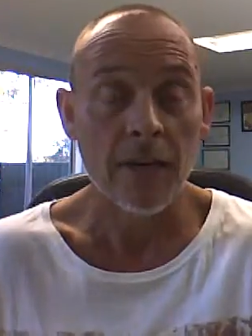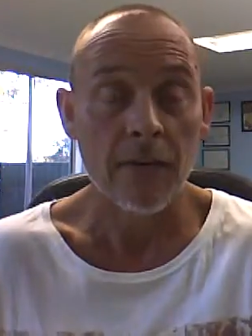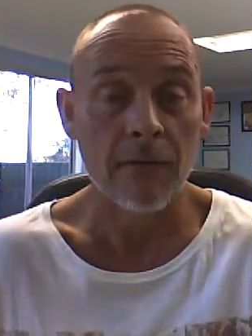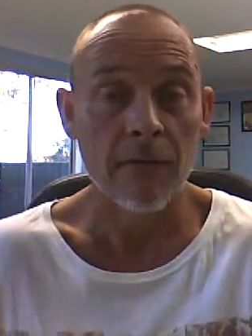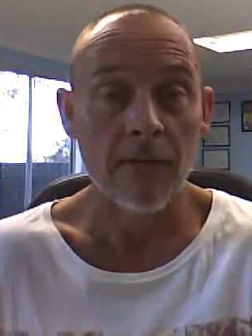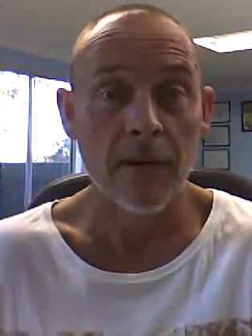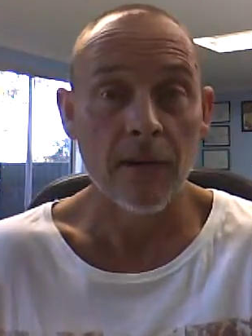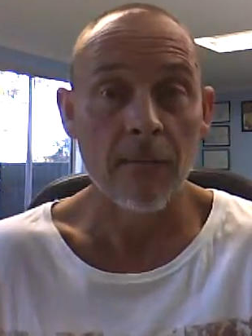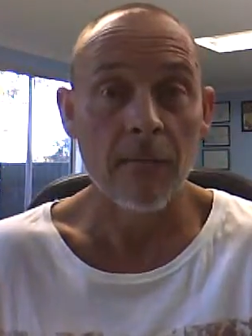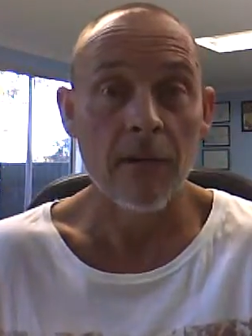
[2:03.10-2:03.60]
in that
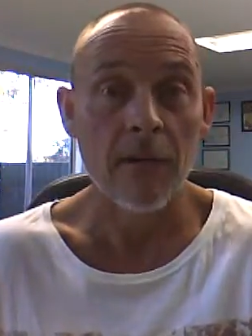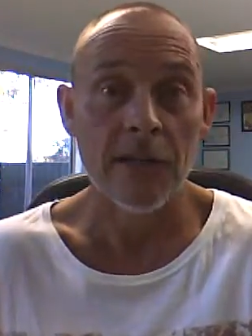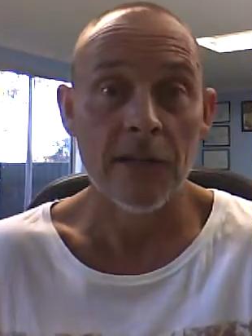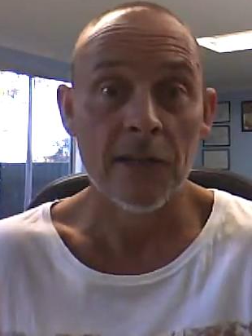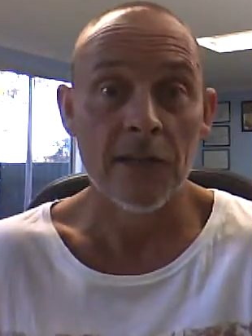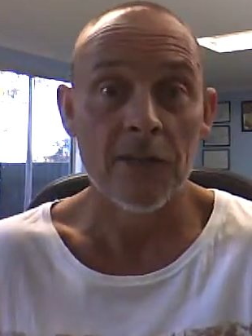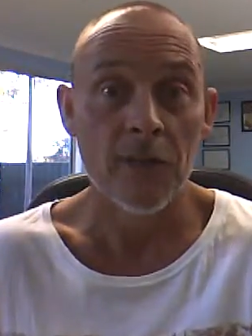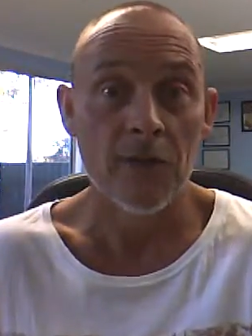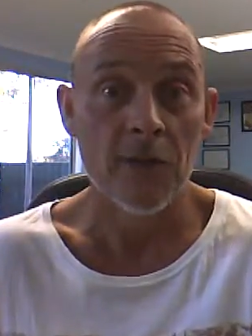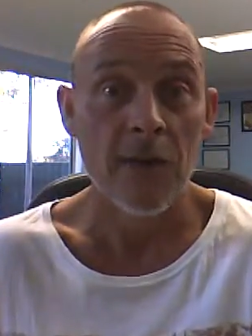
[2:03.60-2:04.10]
front planet
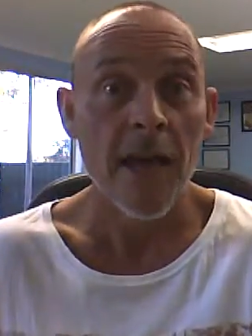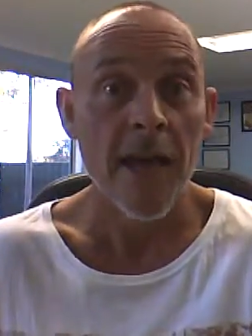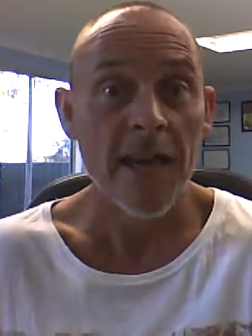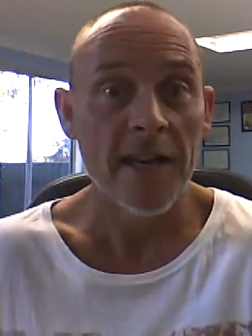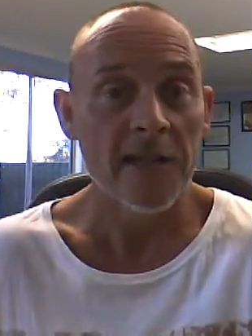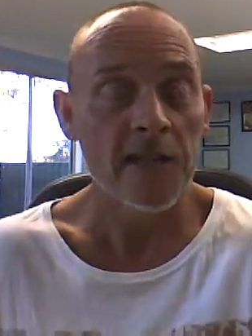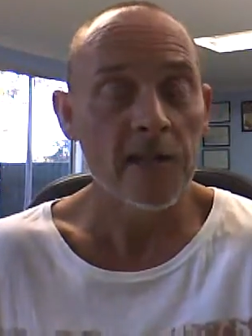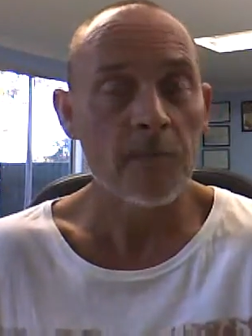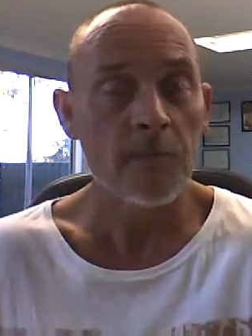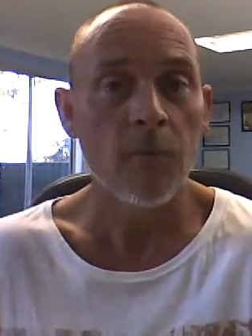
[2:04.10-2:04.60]
too.
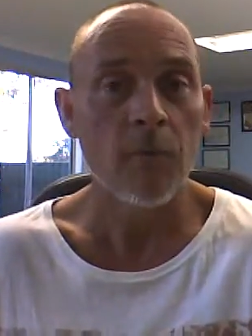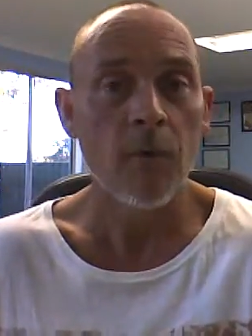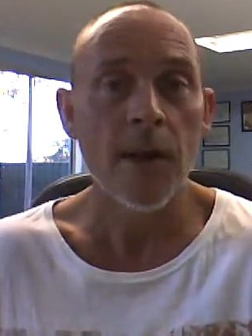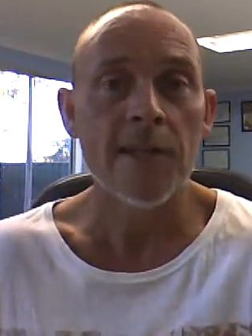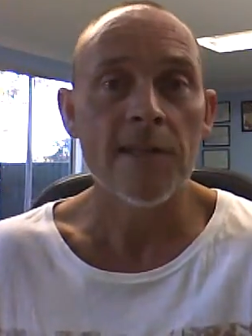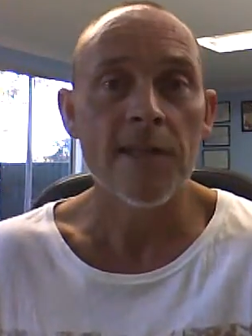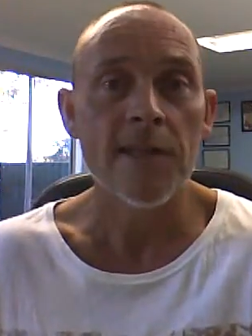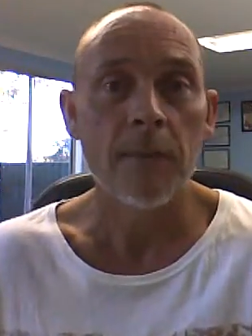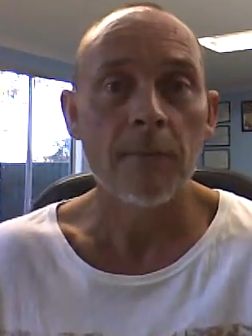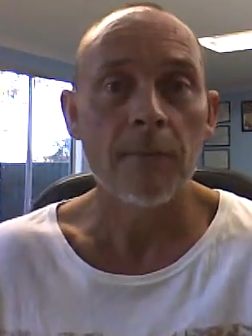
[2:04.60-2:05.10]
It just
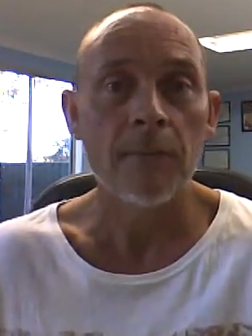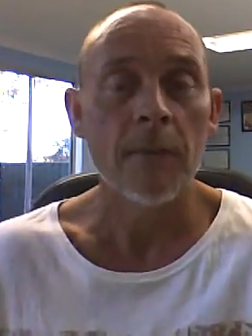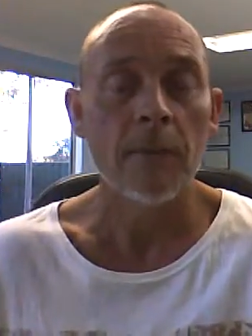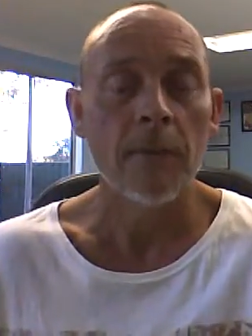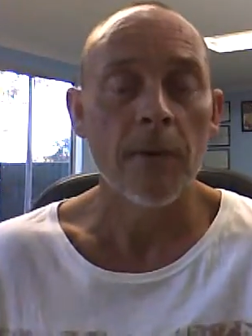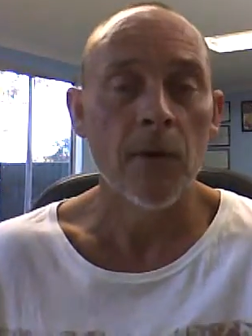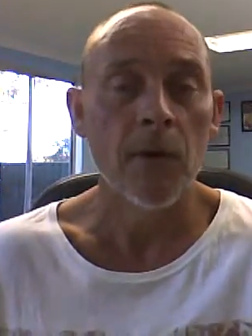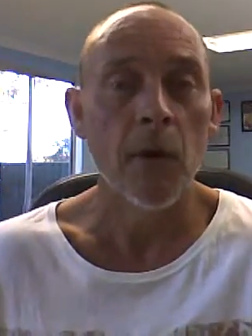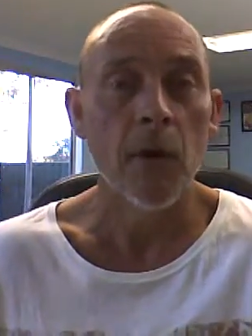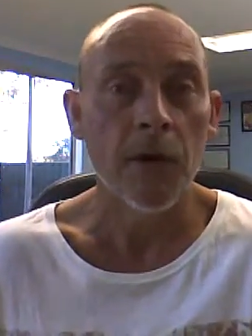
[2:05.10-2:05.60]
breaks up that
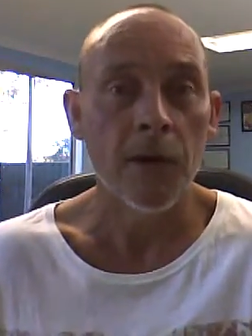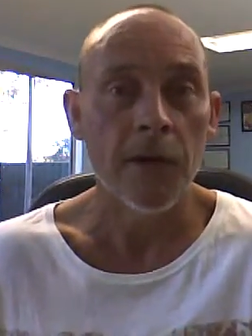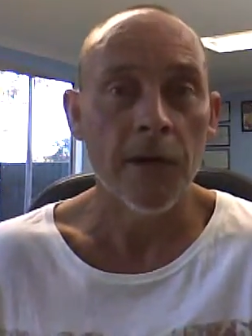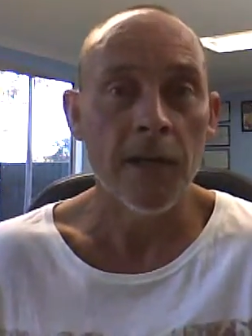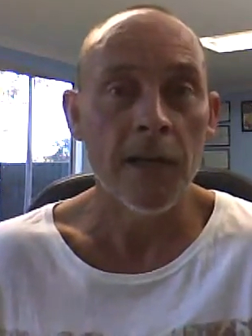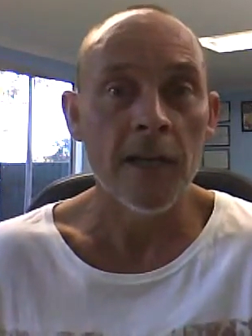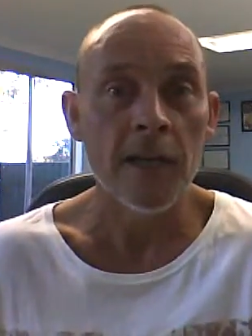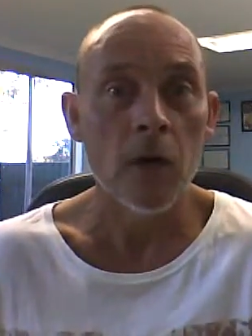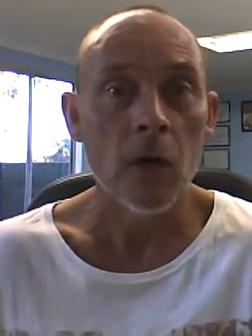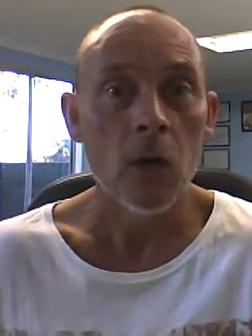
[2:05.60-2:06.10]

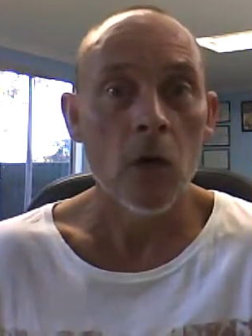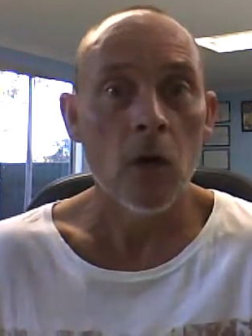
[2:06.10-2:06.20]
monotony